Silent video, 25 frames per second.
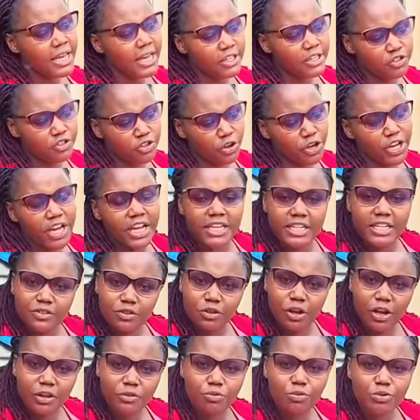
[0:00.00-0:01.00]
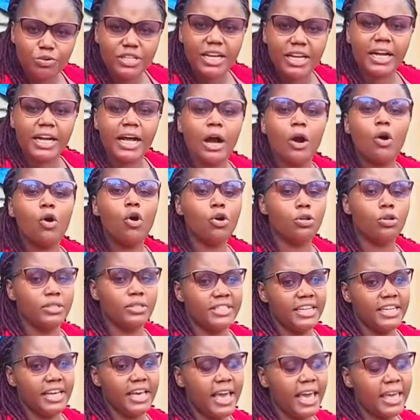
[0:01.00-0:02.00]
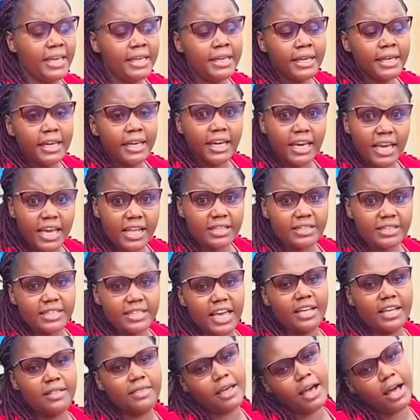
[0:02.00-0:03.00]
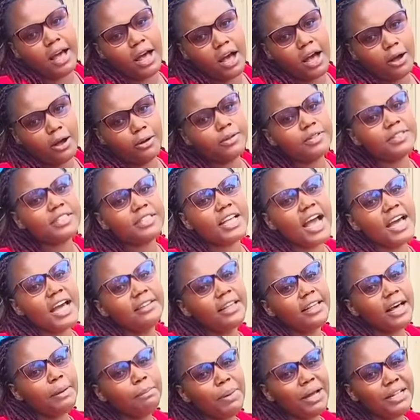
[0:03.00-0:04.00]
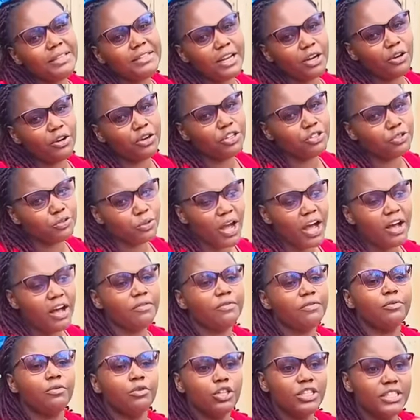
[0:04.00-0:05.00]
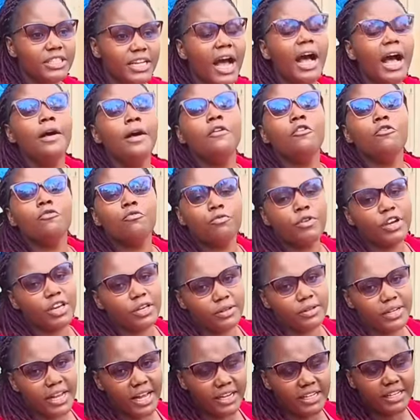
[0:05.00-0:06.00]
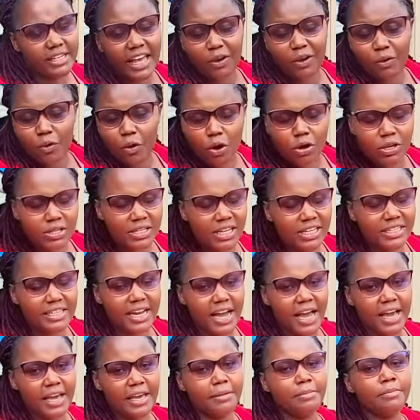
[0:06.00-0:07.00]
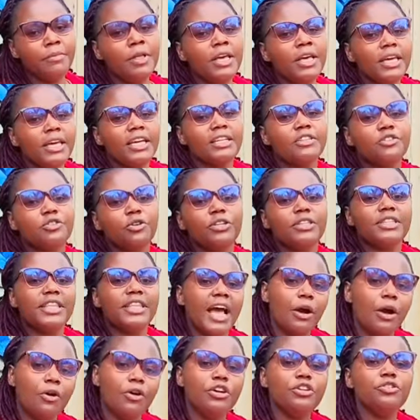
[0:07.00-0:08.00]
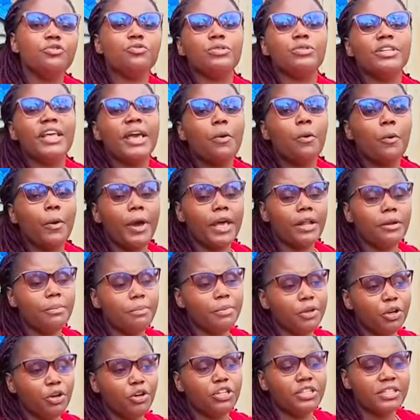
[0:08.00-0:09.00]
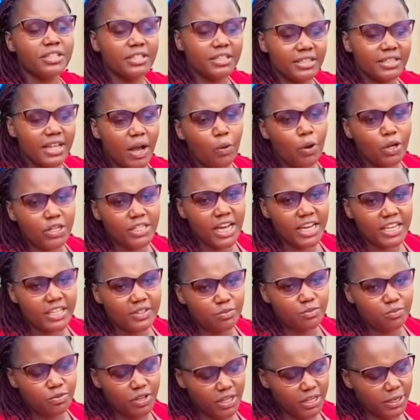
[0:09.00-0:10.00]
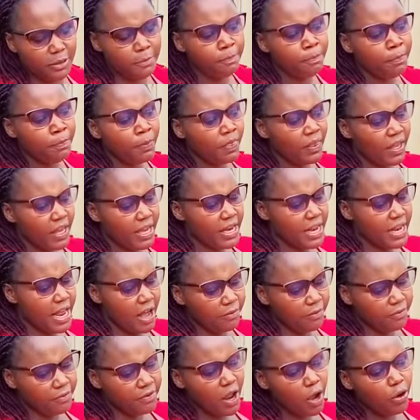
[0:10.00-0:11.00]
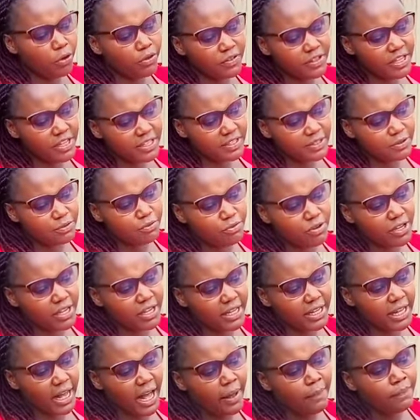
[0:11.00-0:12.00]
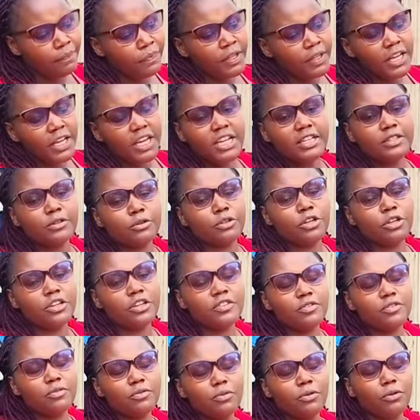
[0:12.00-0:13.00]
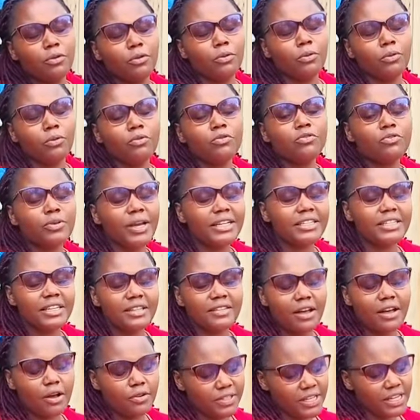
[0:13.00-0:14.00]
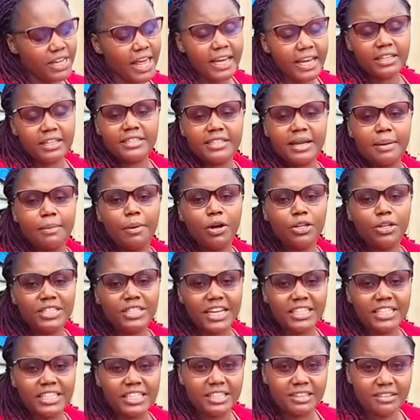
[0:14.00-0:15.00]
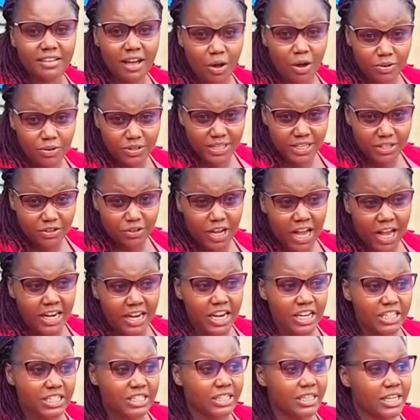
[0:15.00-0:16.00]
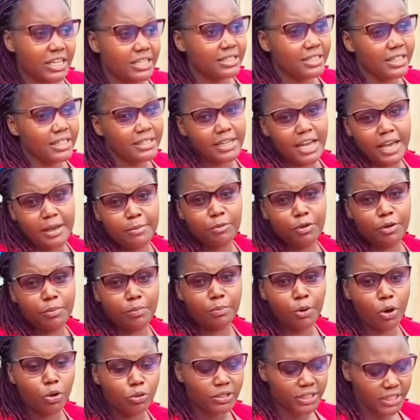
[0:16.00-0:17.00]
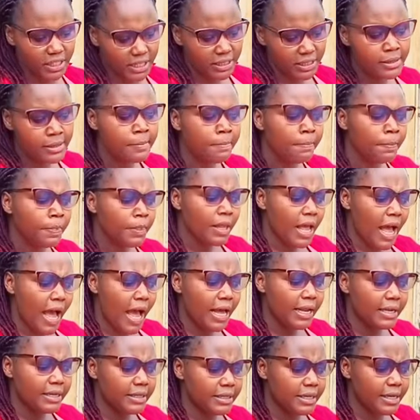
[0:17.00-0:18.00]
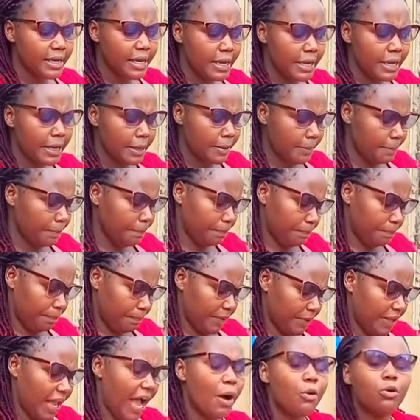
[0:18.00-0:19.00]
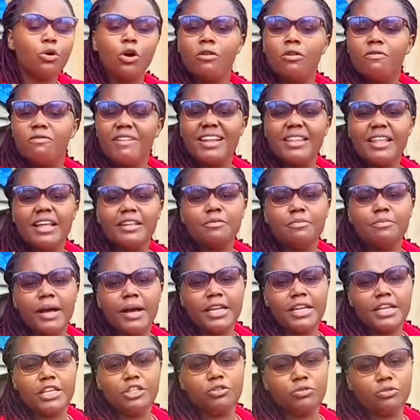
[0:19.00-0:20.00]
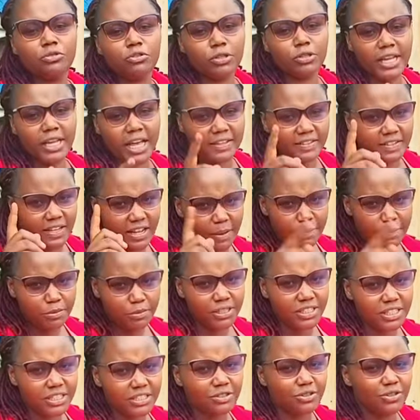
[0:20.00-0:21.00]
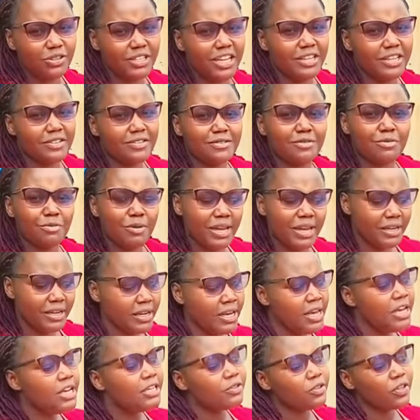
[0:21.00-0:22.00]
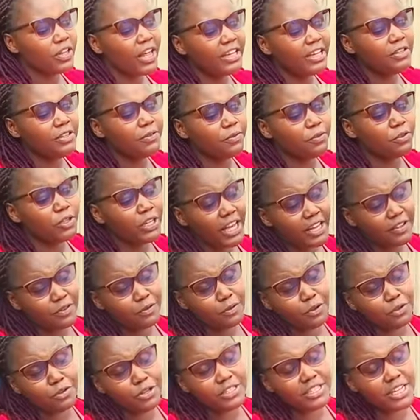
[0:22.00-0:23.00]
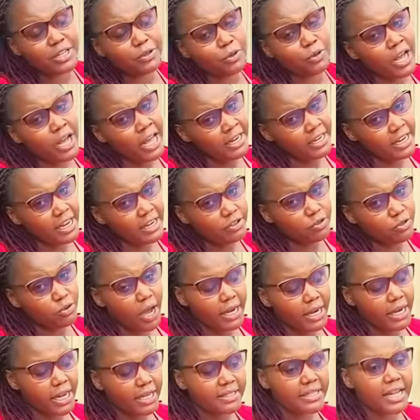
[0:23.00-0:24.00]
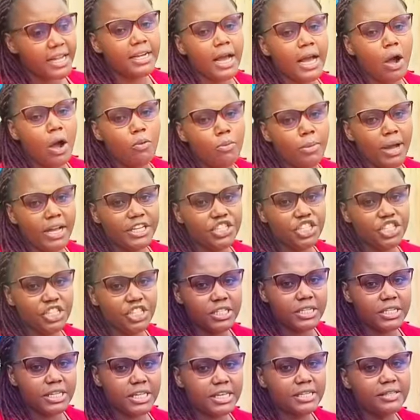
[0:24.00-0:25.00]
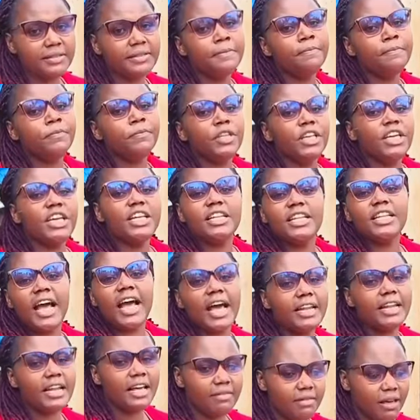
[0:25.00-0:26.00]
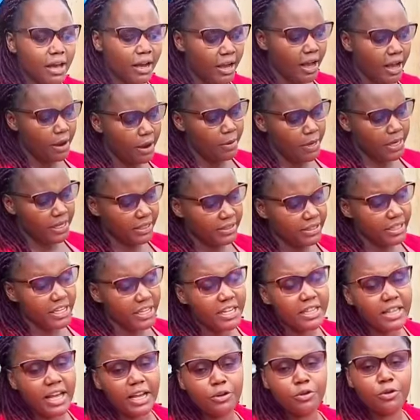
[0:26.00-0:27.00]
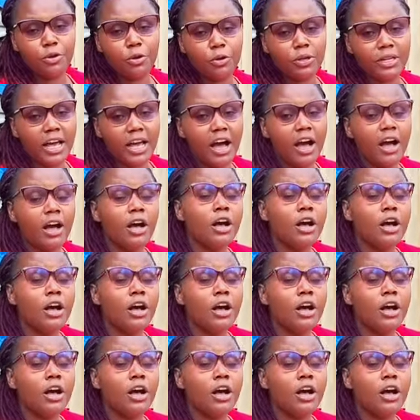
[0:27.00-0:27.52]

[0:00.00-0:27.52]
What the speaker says: So it is going to take a whole day inside the house, and the birds are going to have water regularly, like all the time, and so they are going to lay well because the water is really enough. Now this drinker is close to 20,000, like it's about 18,000 Uganda shillings the time we bought it, and I'll convert that money into dollars and I'll put it on the screen, so that if in case you're not a Ugandan, you understand how much it is in another currency, in a dollar